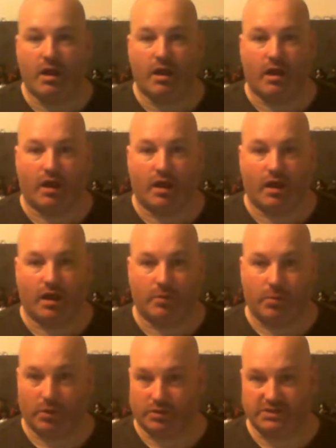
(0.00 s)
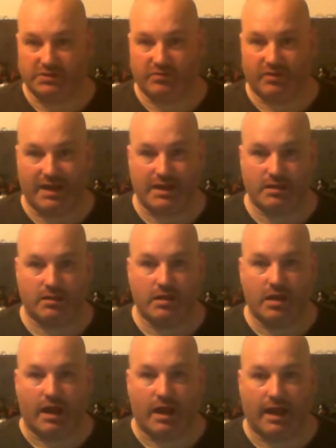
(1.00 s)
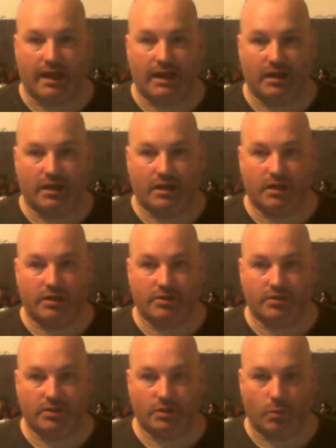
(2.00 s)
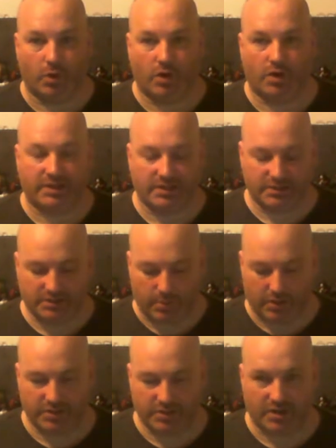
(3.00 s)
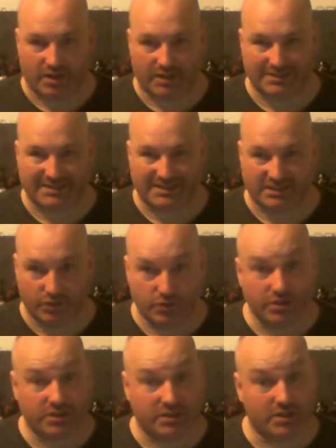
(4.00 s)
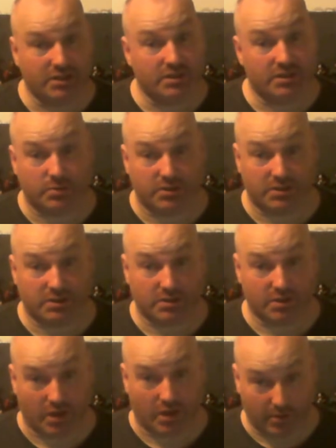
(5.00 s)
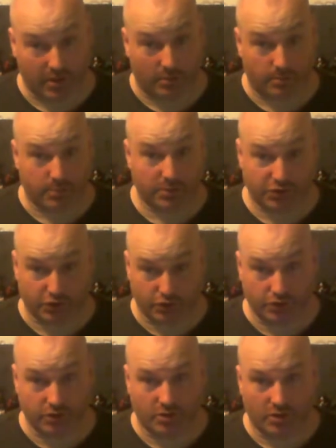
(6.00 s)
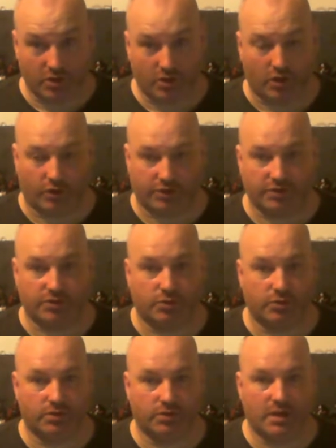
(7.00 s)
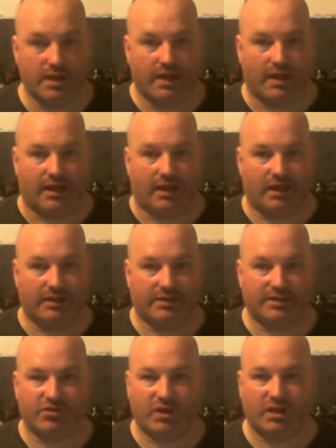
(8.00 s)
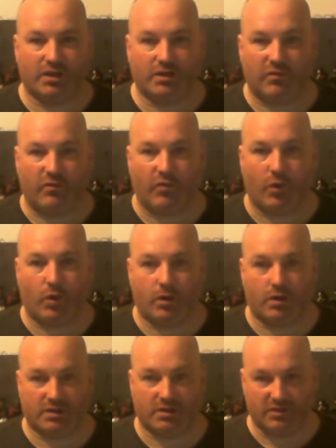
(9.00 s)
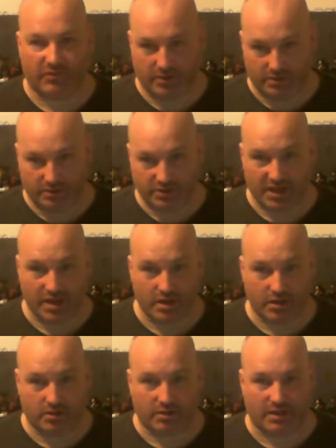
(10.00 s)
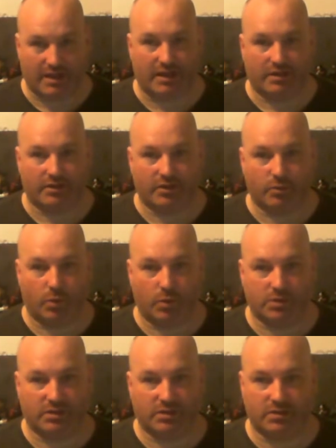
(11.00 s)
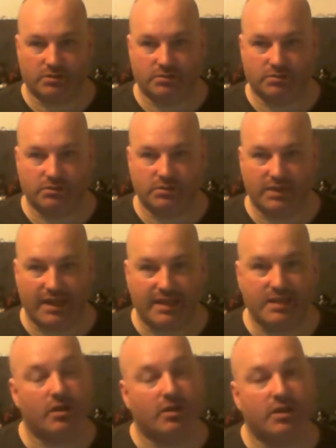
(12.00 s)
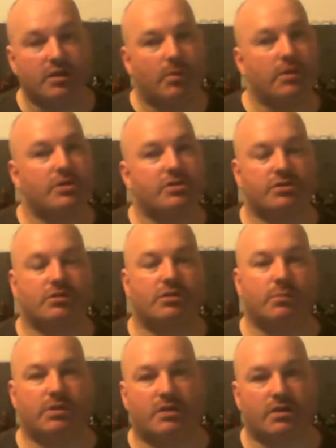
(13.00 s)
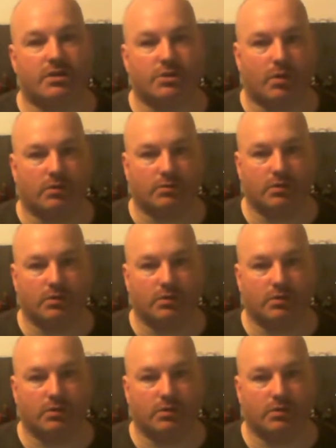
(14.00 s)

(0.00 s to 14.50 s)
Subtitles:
apologies for that. And word is the Punisher has his new series which coming up soon on his own, and the trailer for the Defenders aired, and there was a little hint that the Punisher is going to be in that as well.